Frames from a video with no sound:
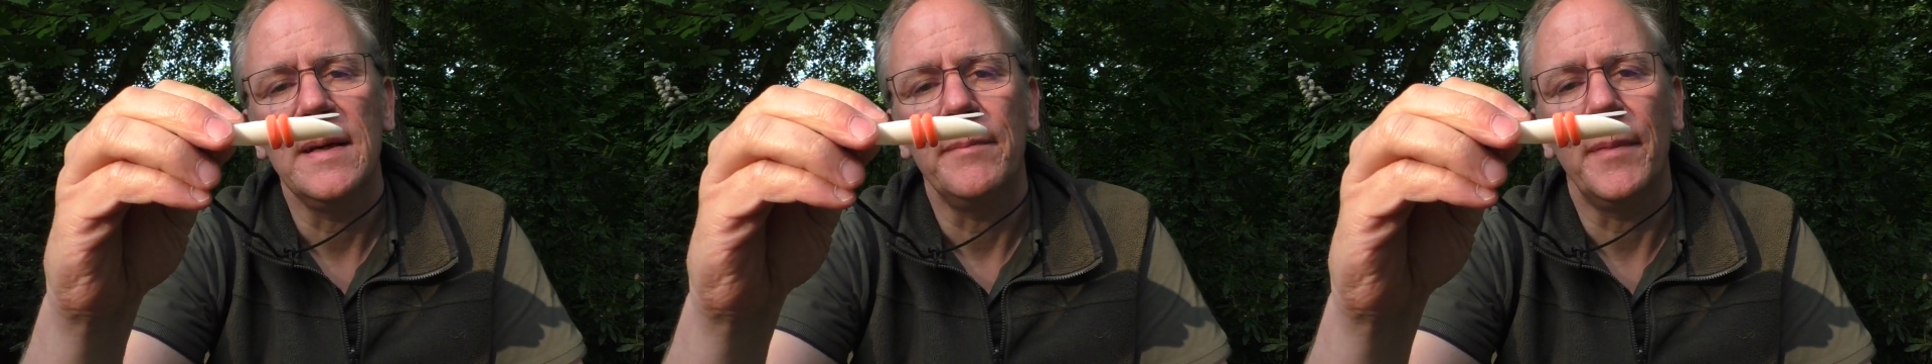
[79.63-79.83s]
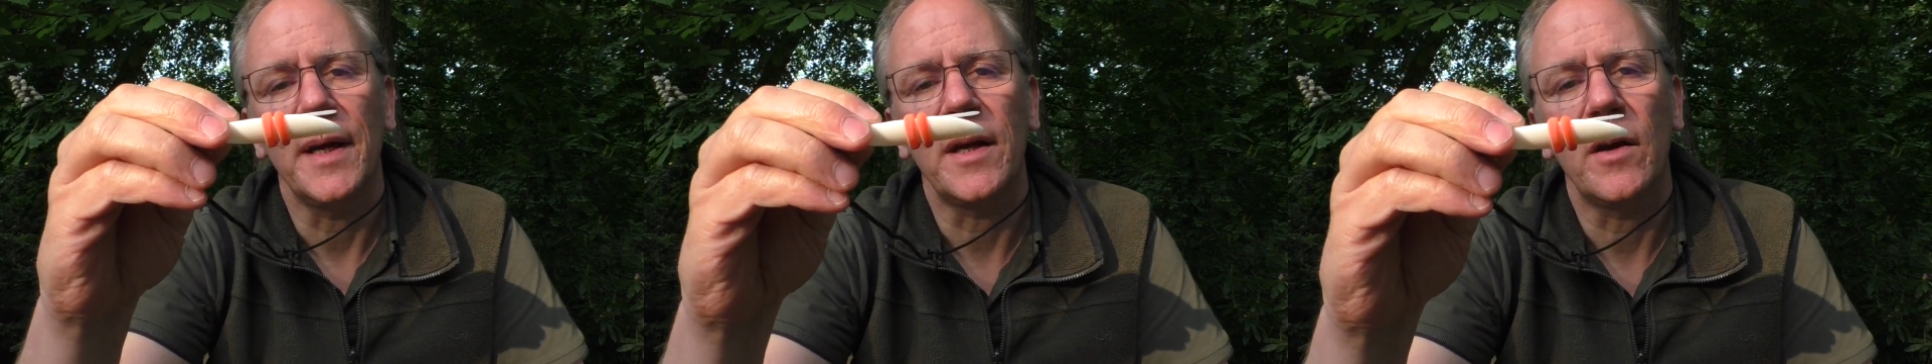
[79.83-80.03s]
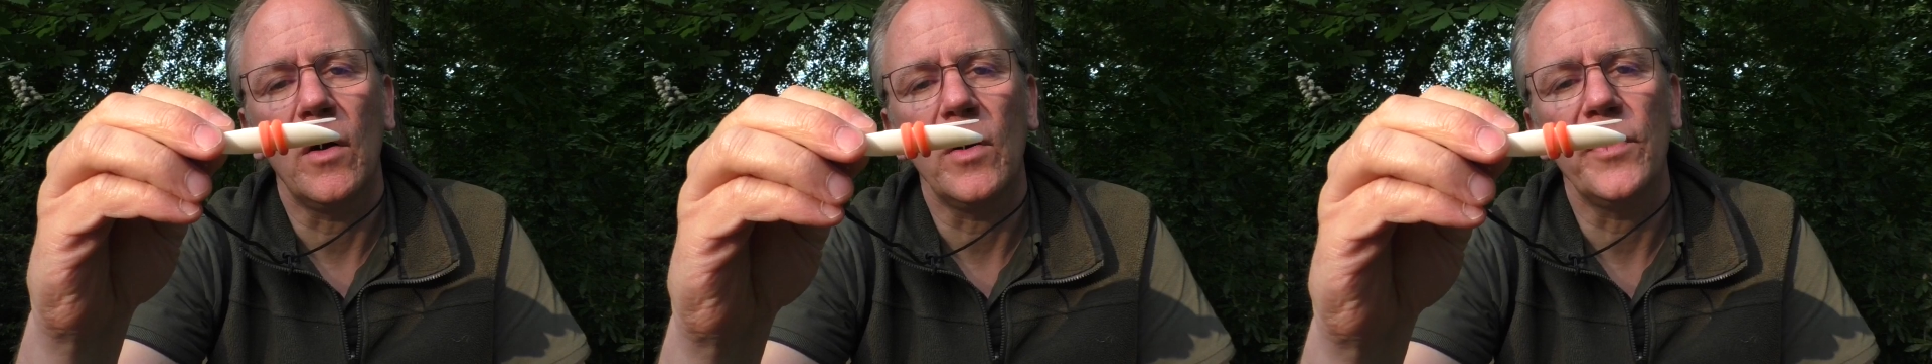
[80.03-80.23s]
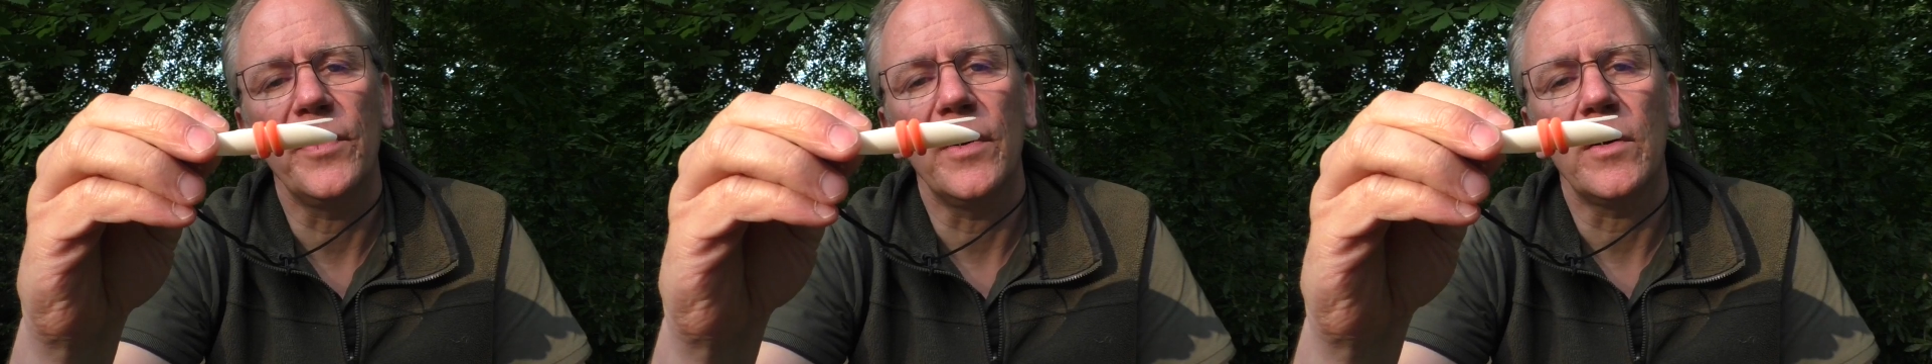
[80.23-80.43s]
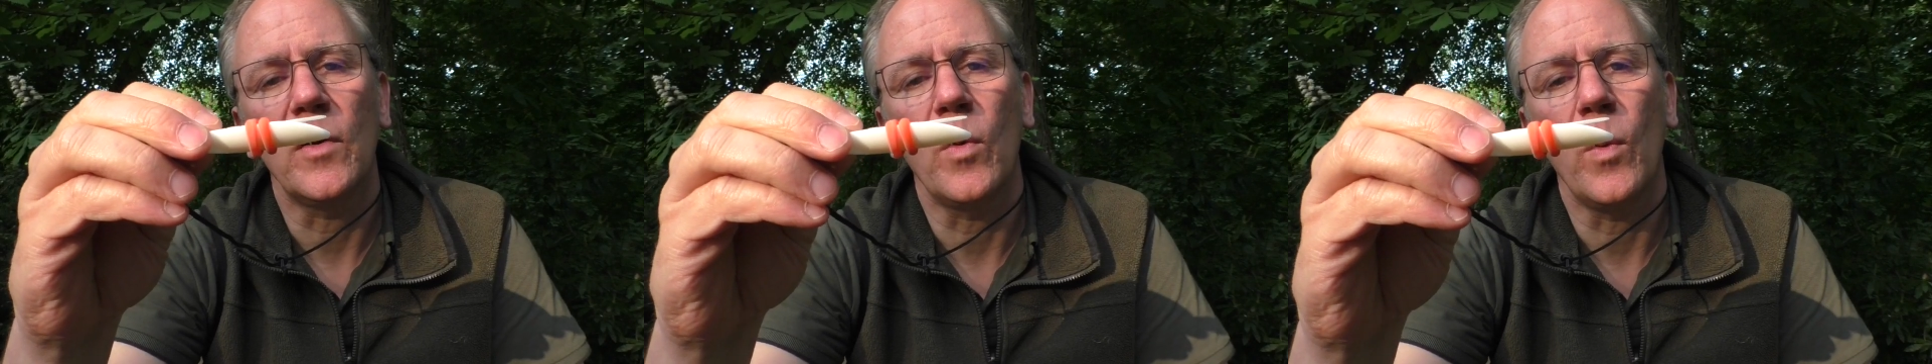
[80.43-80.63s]
my calls
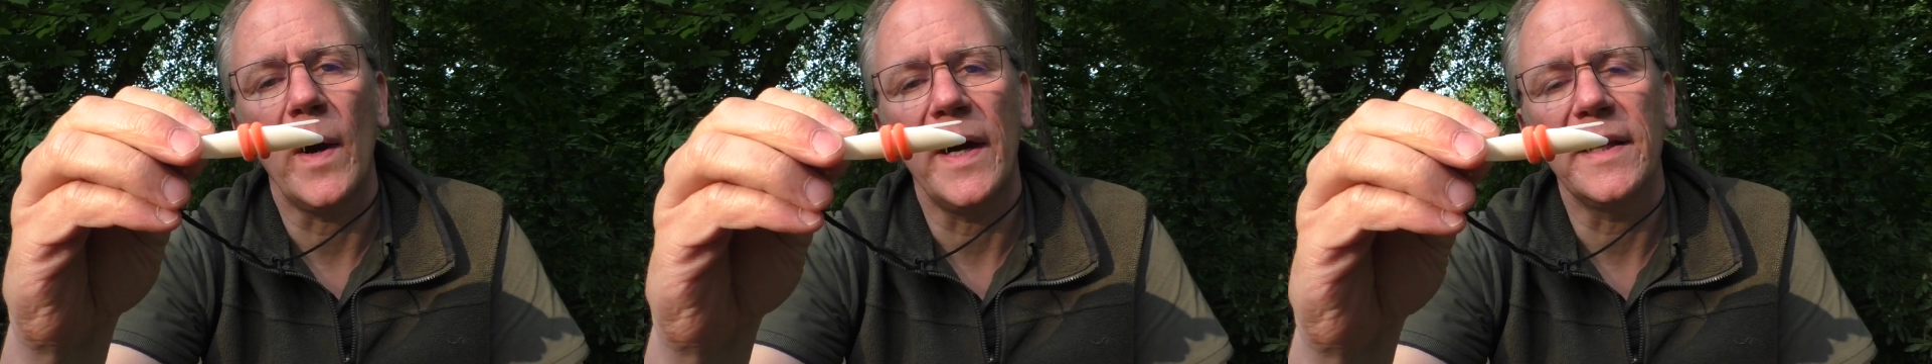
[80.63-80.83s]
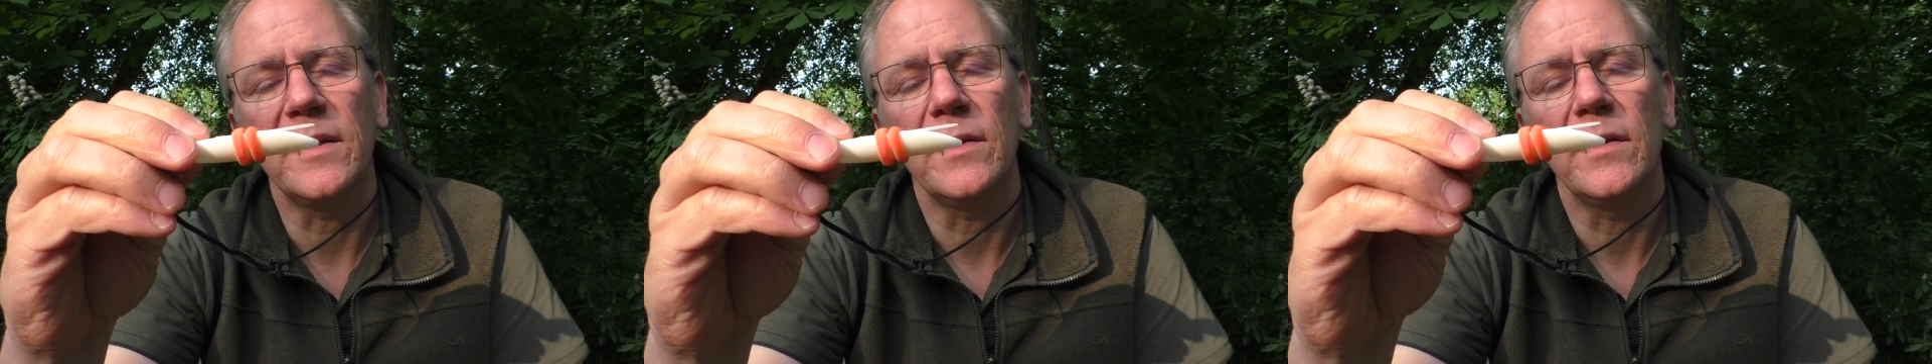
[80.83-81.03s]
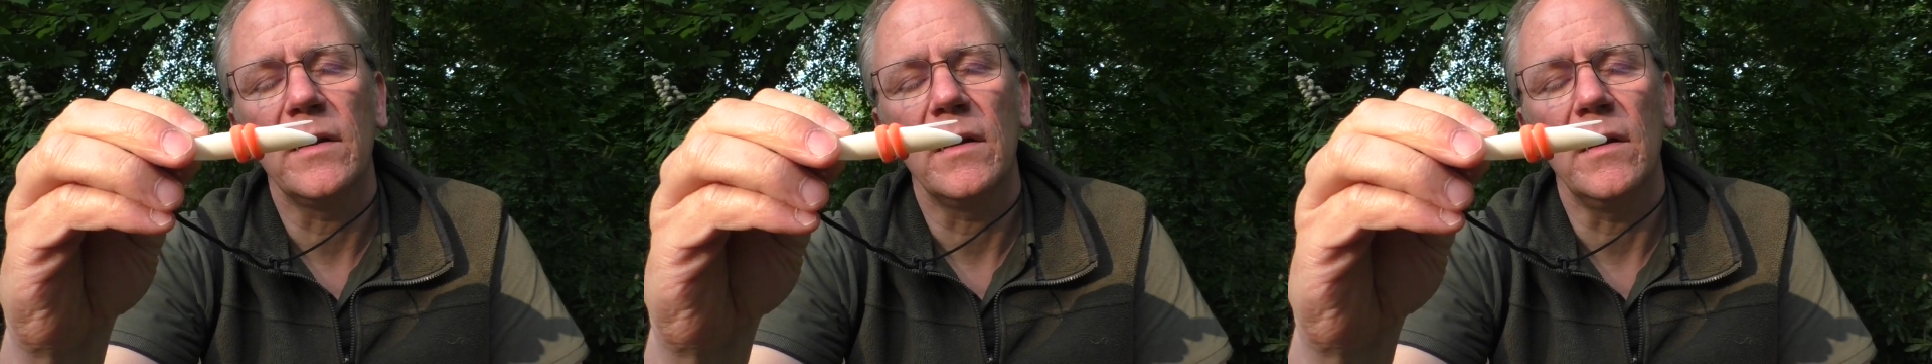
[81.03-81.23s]
are quite